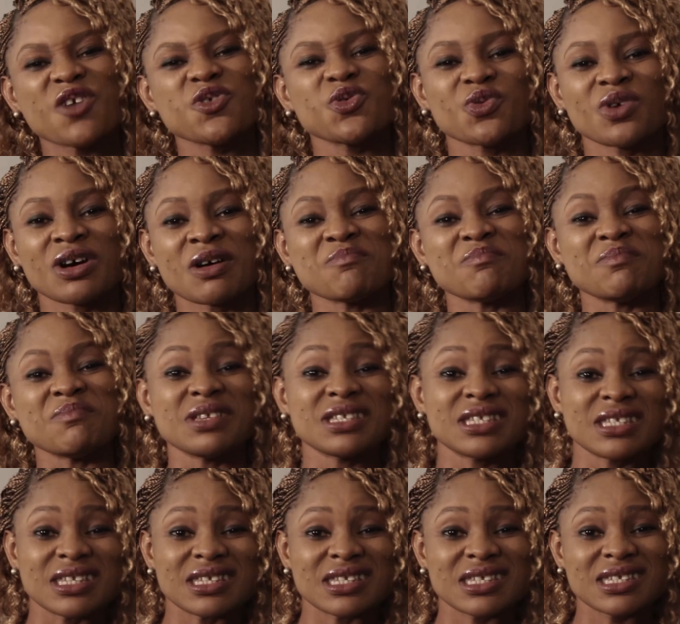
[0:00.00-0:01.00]
you are
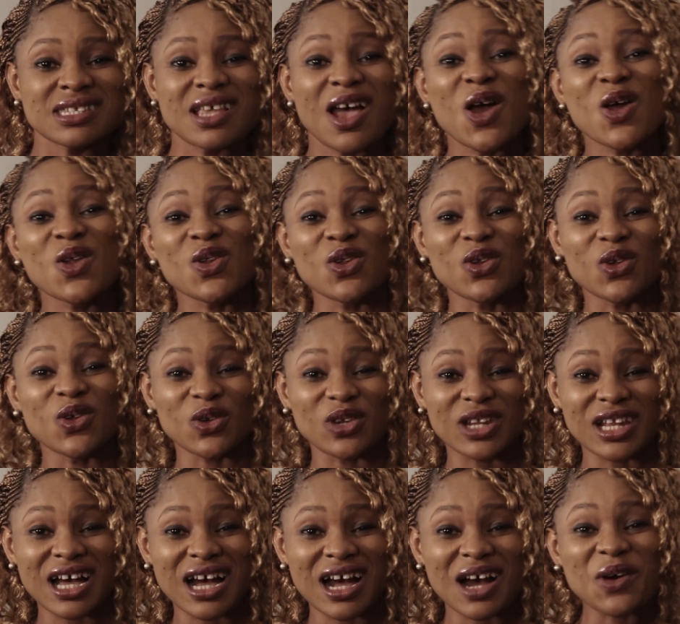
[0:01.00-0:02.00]
Mrs.
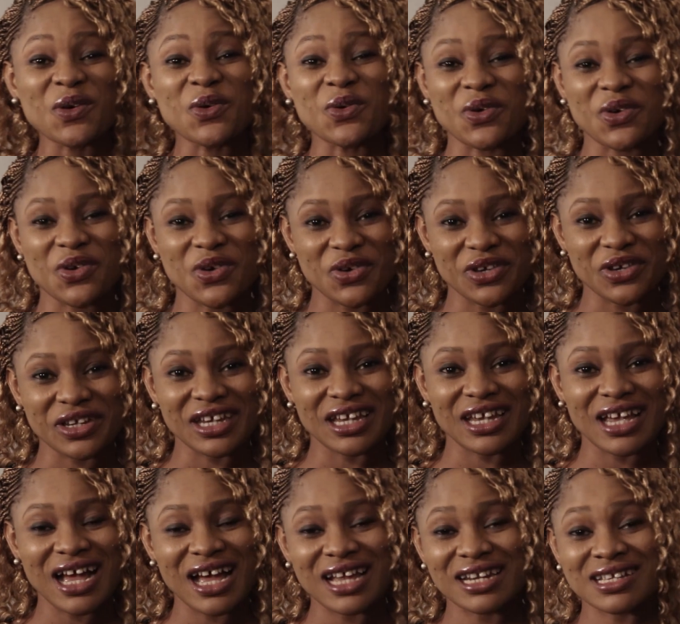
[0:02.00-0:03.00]
Lola
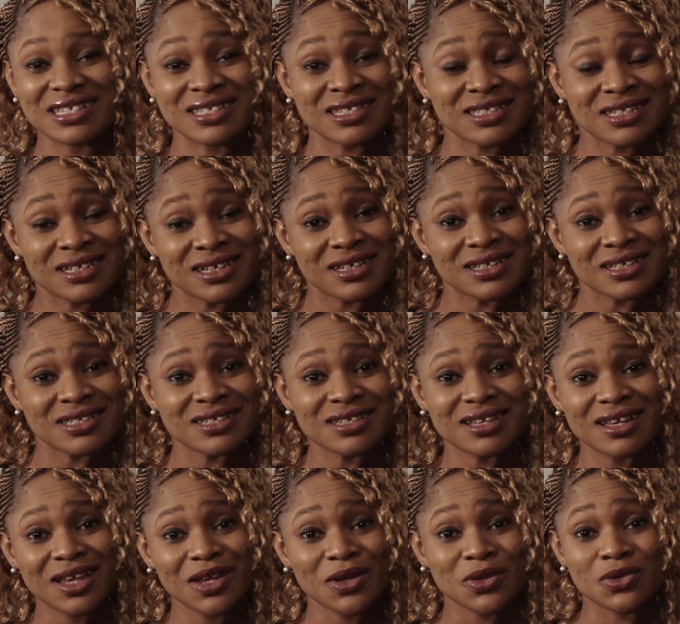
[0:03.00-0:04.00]
Okoye. And as it is,
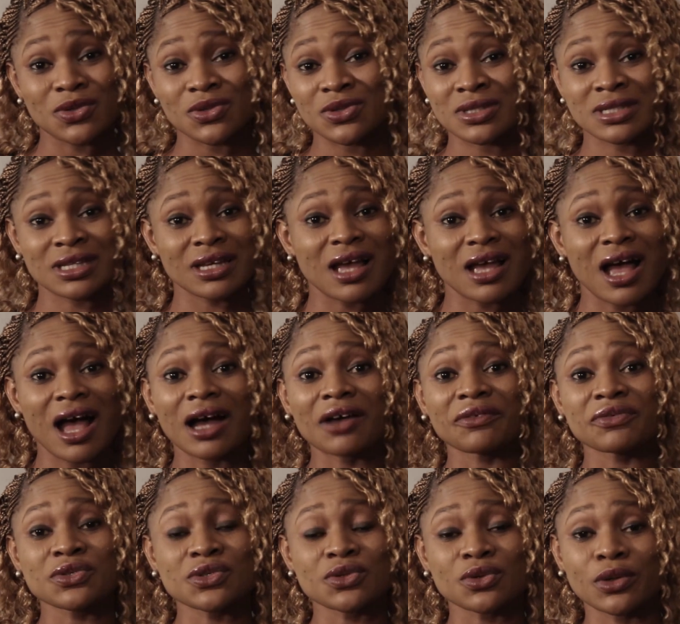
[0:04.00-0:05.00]
you still
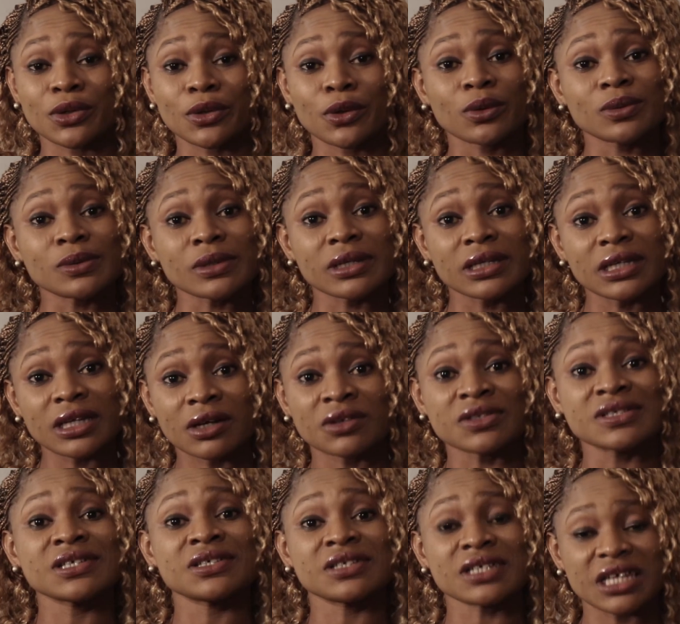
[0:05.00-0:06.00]
have to,
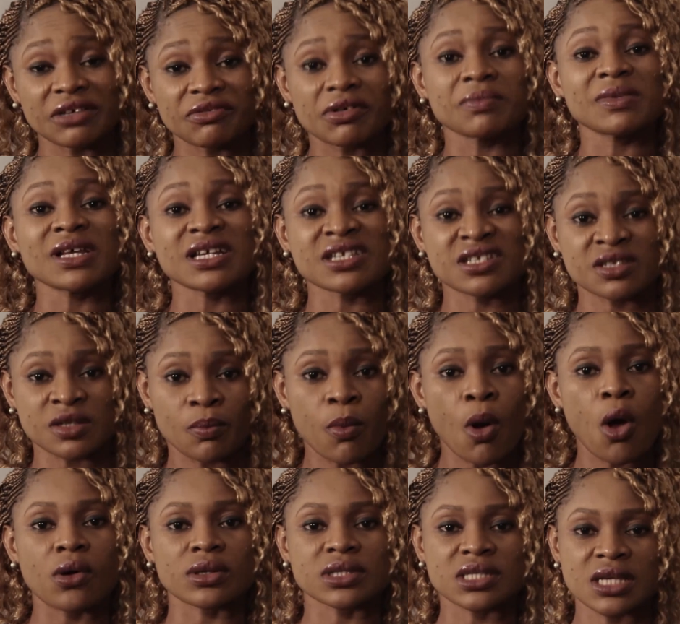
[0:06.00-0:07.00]
continue to give him that
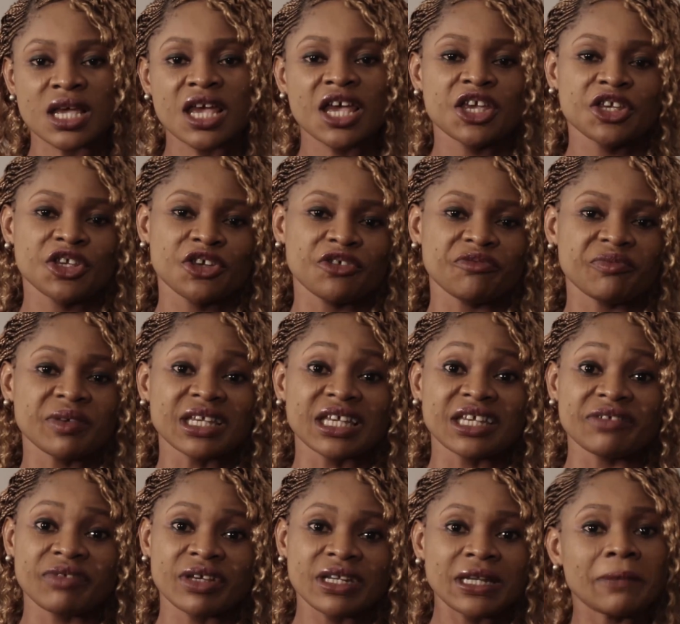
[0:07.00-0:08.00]
support you've been
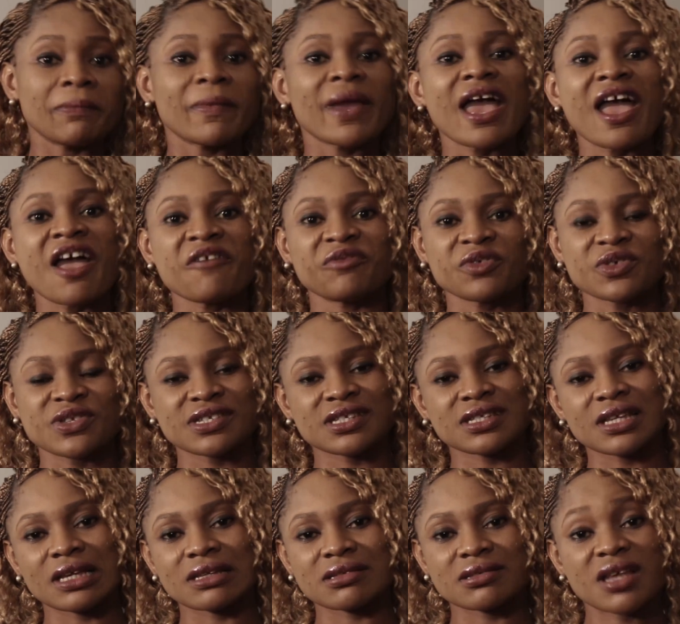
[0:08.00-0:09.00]
giving him ever
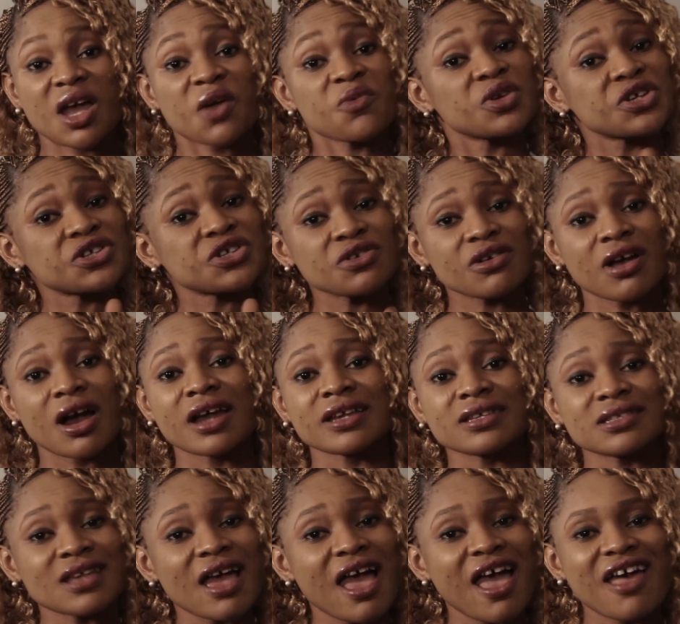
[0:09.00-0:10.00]
since. I wish you
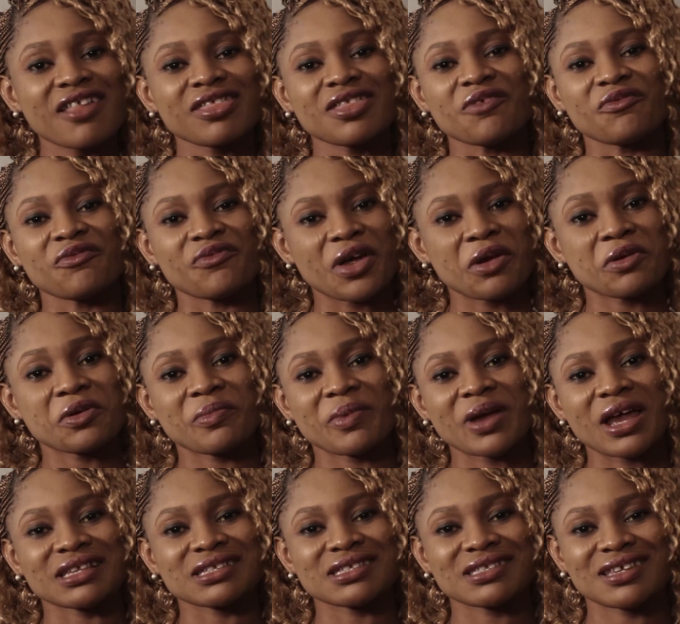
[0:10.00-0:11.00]
guys the very
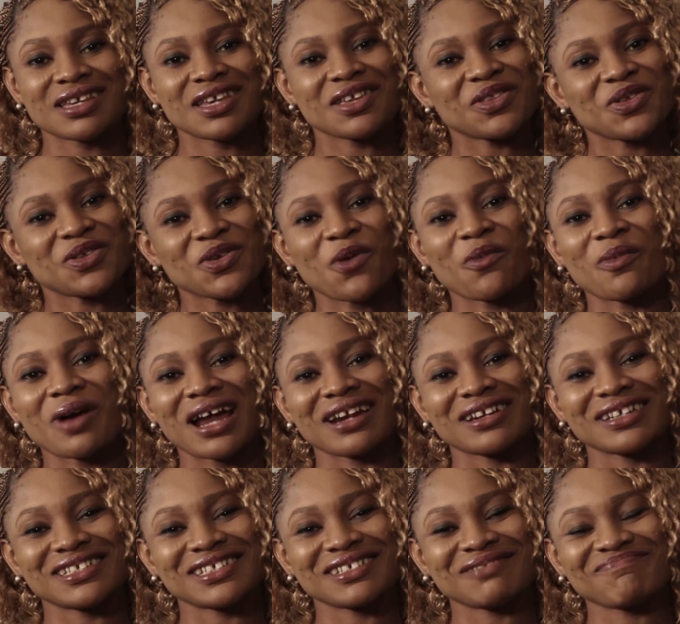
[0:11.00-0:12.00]
best in your
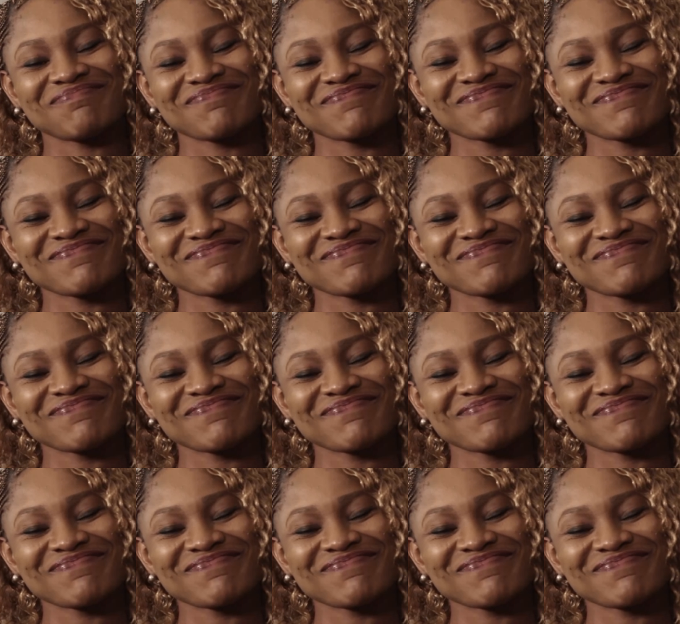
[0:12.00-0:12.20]
marriage.